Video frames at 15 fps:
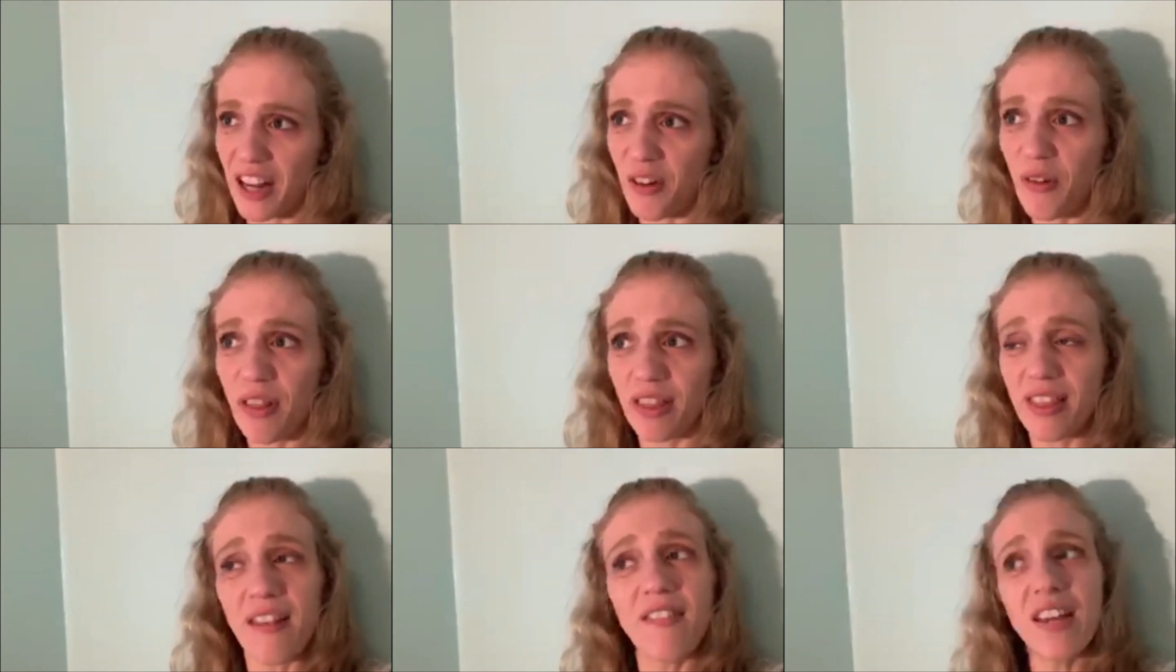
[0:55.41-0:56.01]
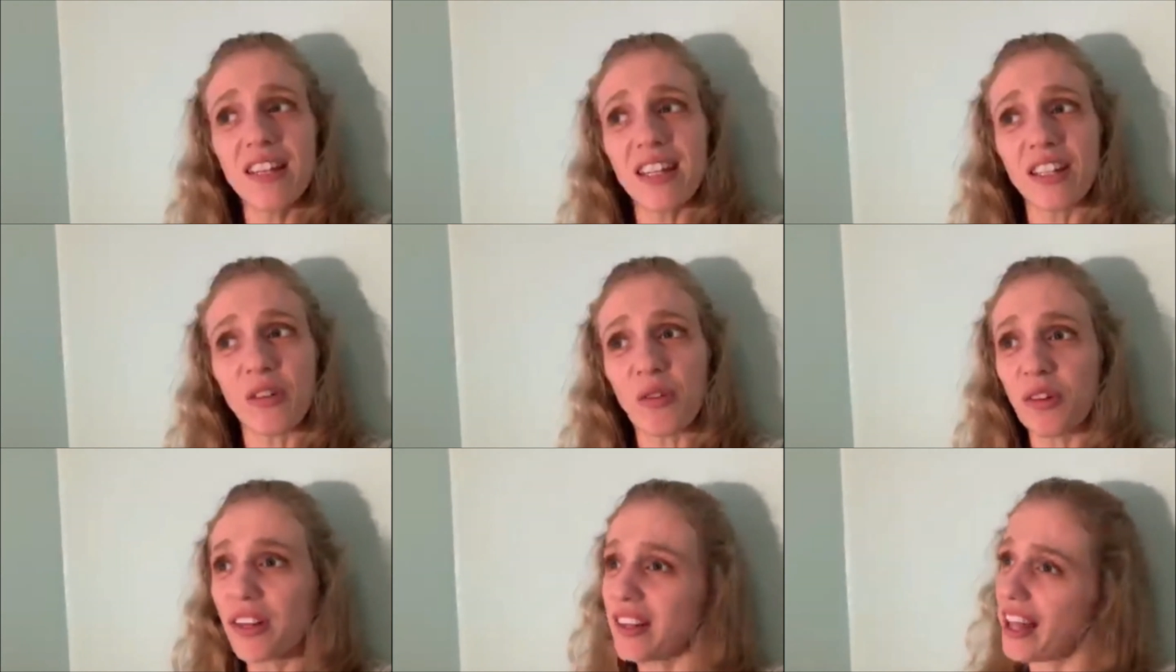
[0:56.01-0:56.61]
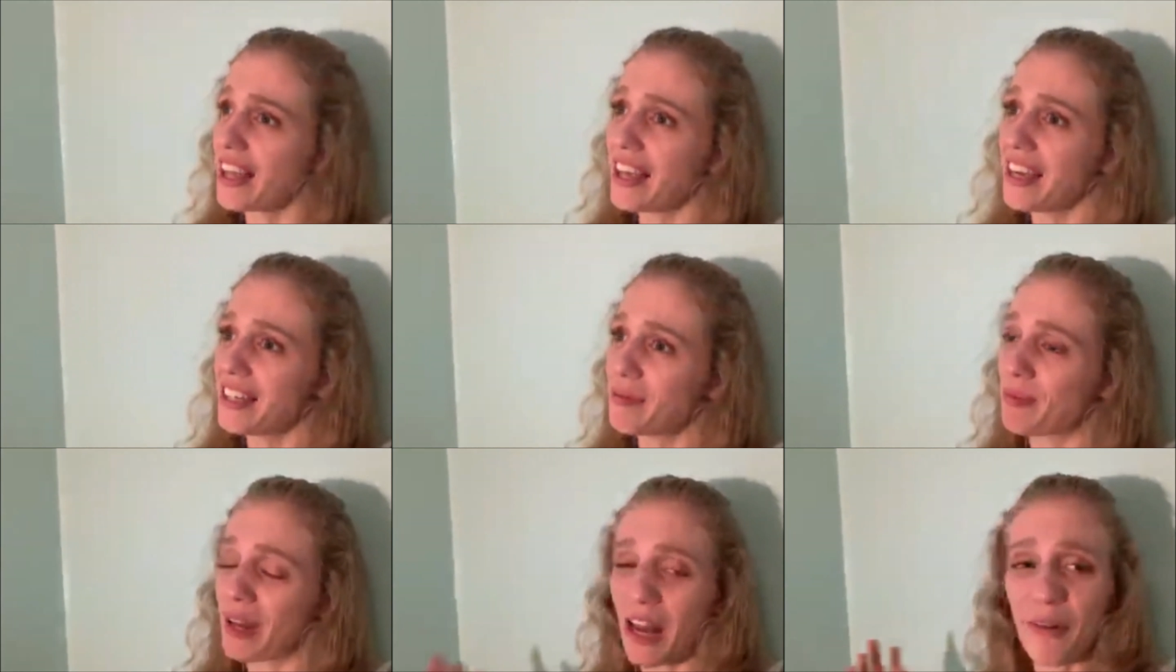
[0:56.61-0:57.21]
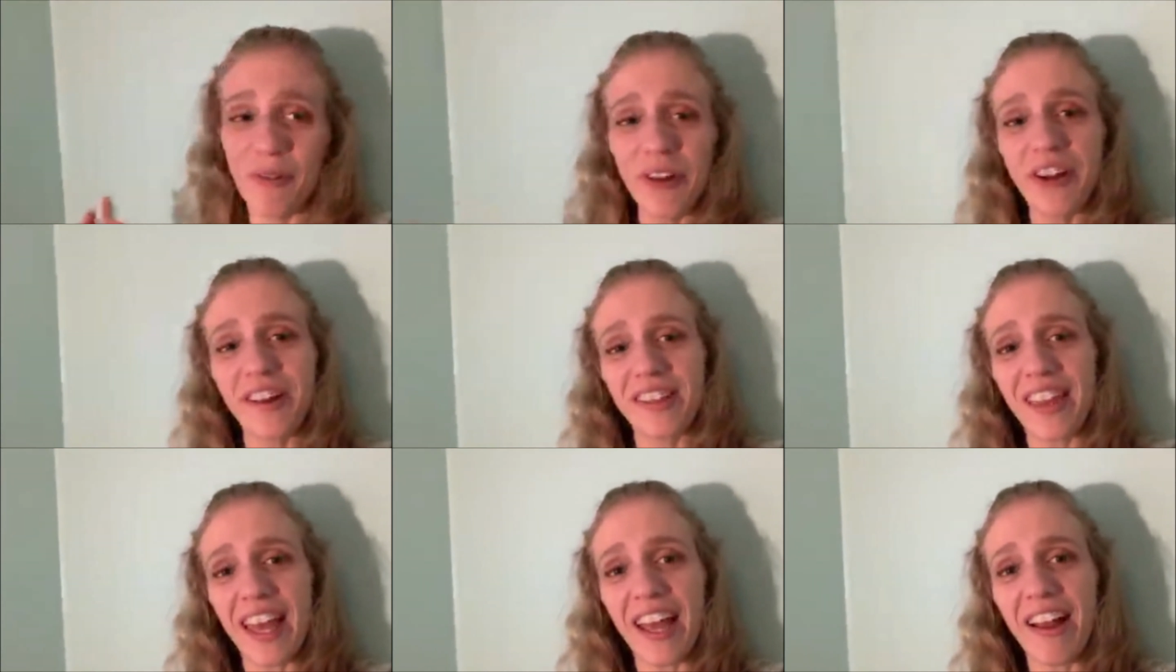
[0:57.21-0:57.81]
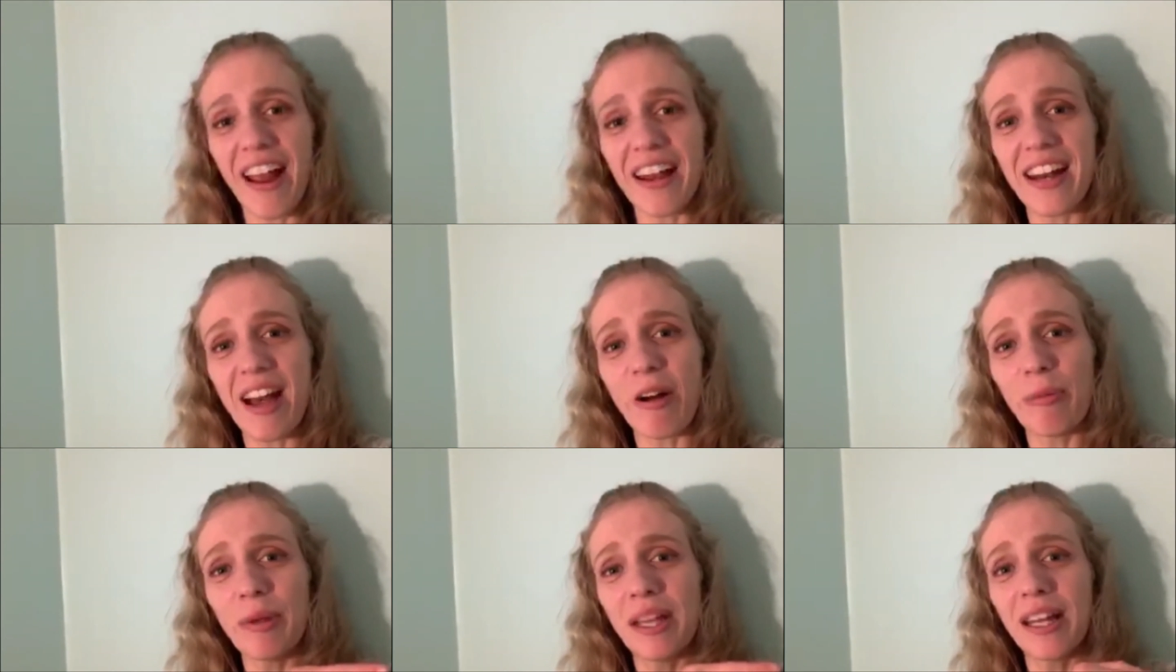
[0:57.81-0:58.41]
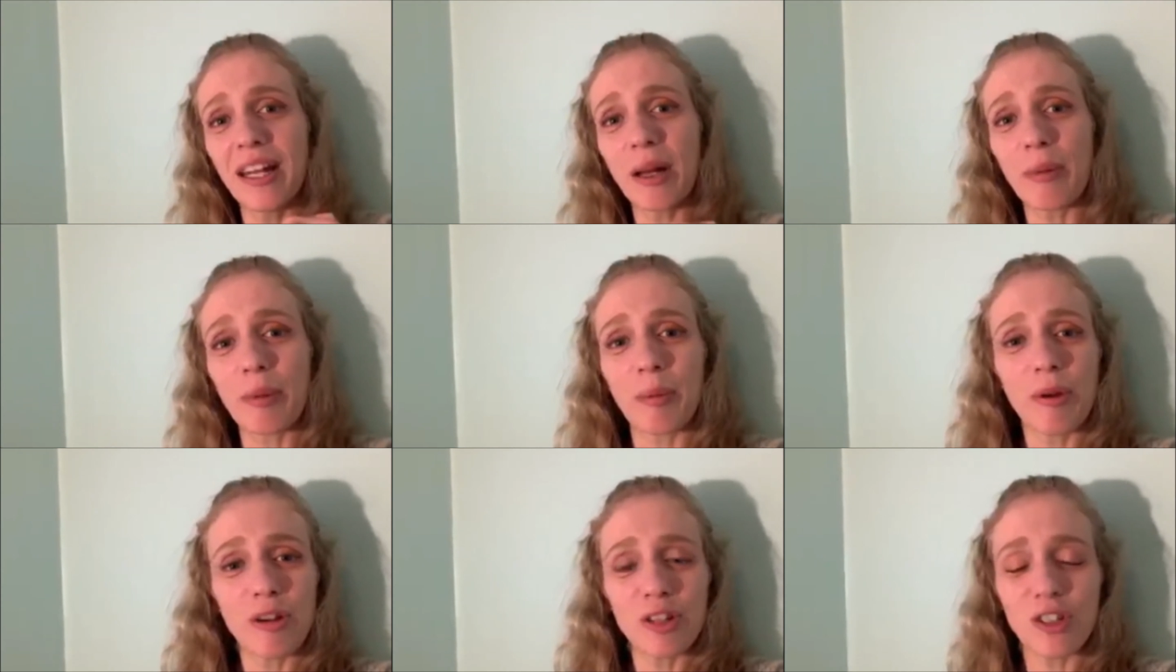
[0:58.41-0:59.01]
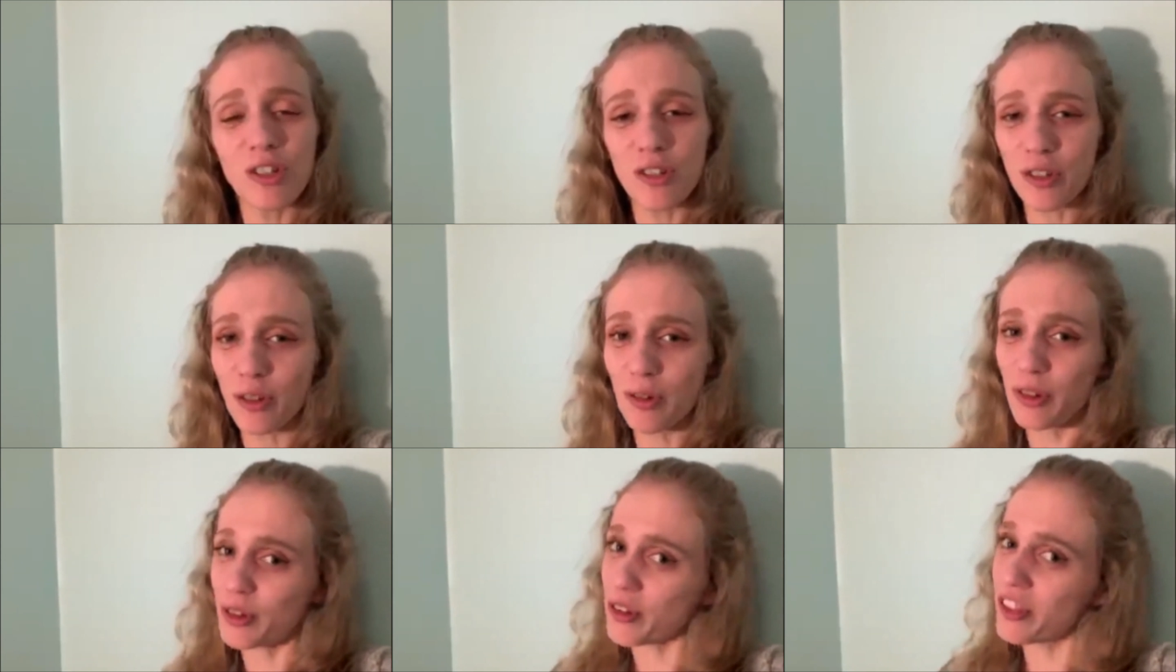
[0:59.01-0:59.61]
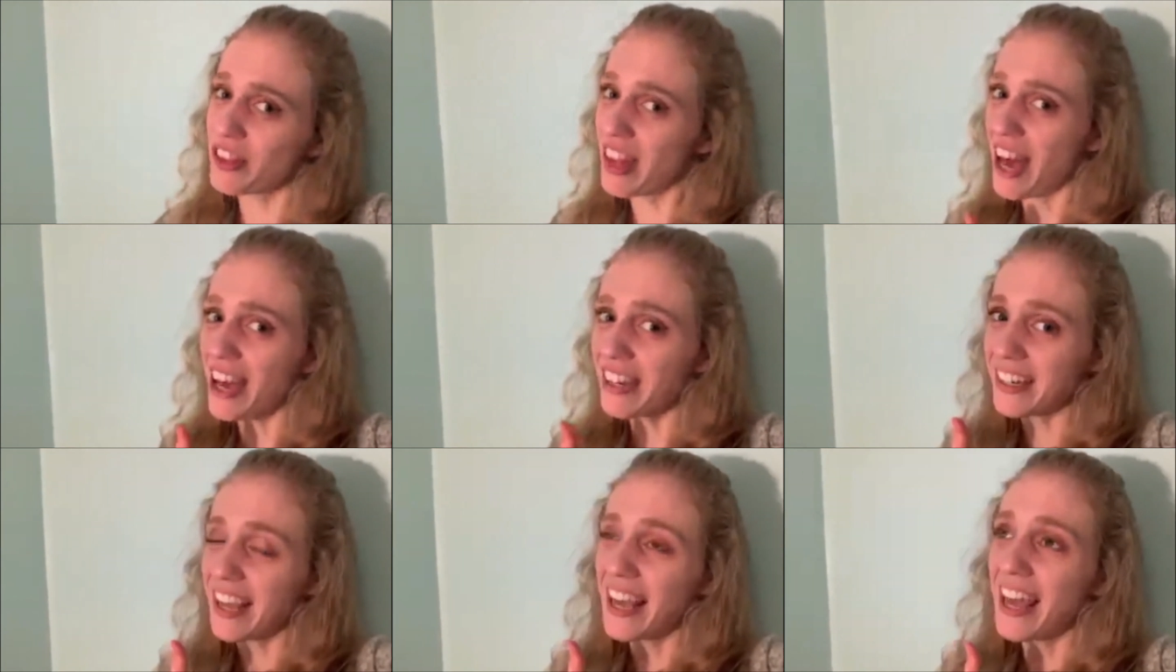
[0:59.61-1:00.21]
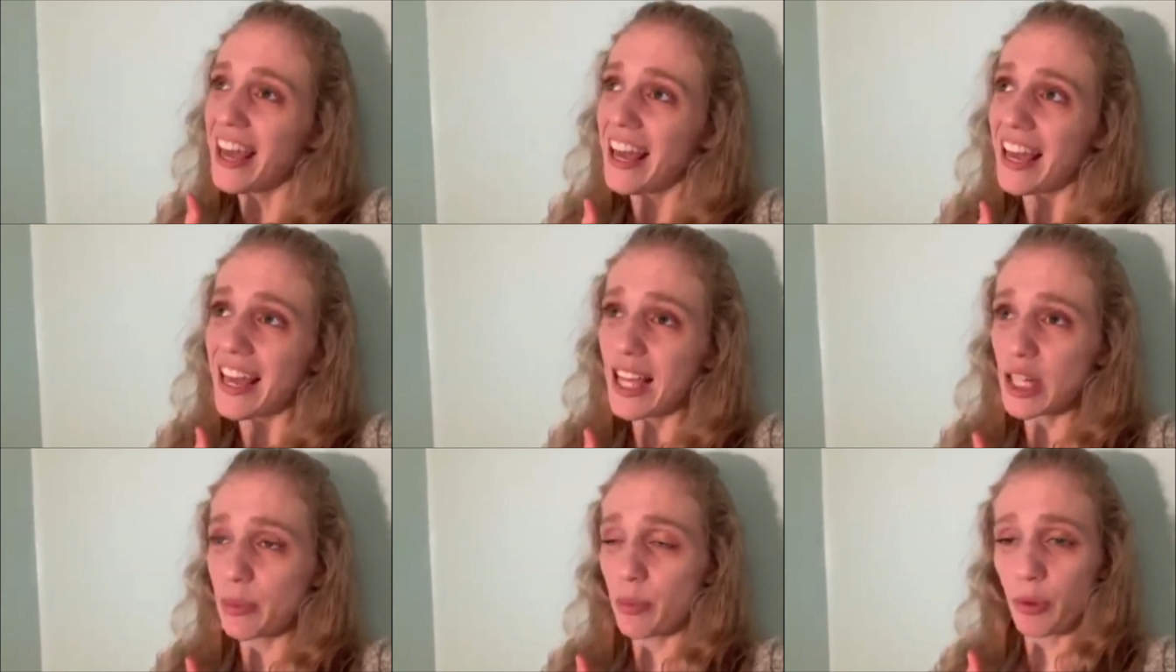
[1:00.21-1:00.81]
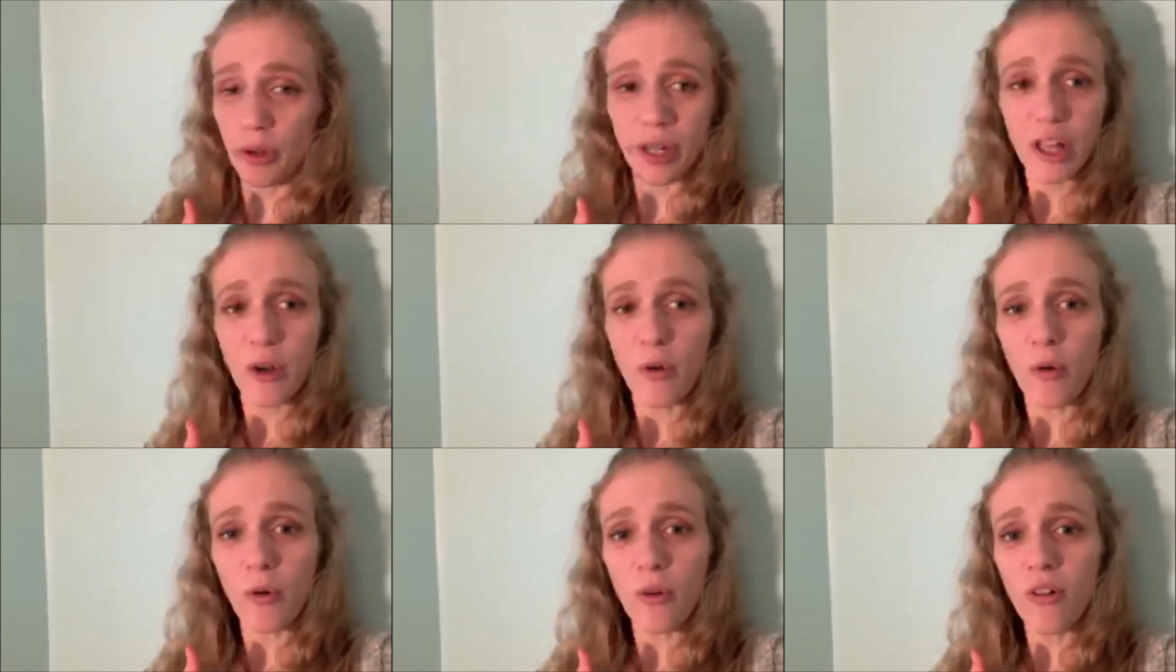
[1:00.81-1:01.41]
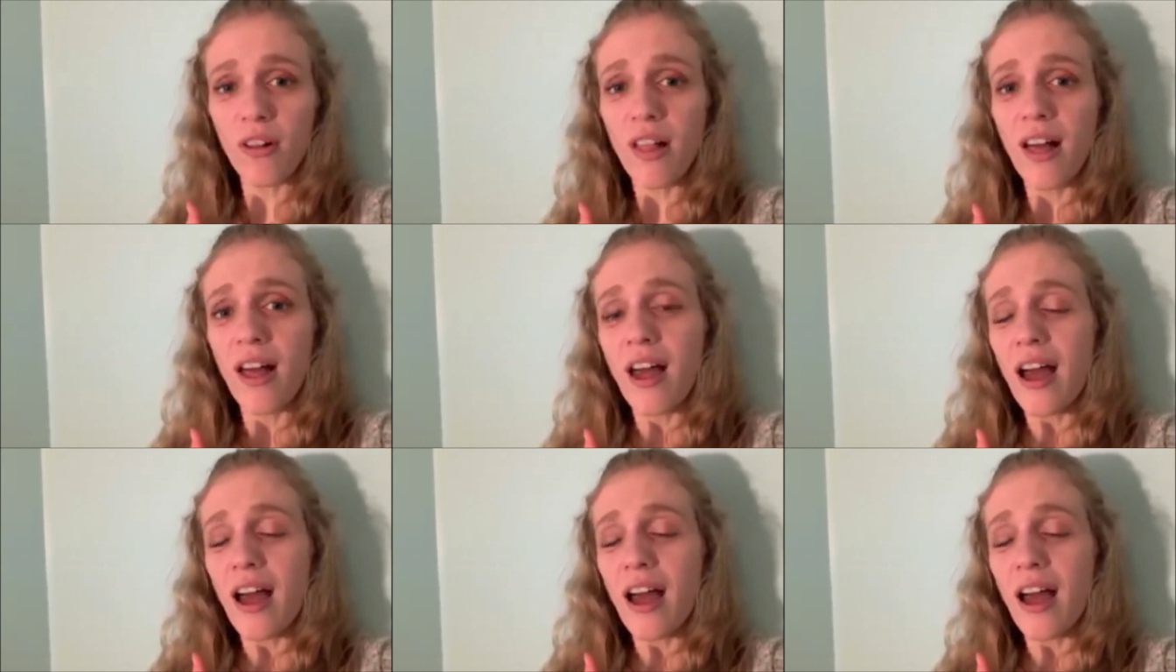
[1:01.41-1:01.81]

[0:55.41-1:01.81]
I don't love it, don't like it, but I work there and I'll be getting a promotion soon, so that is pretty cool.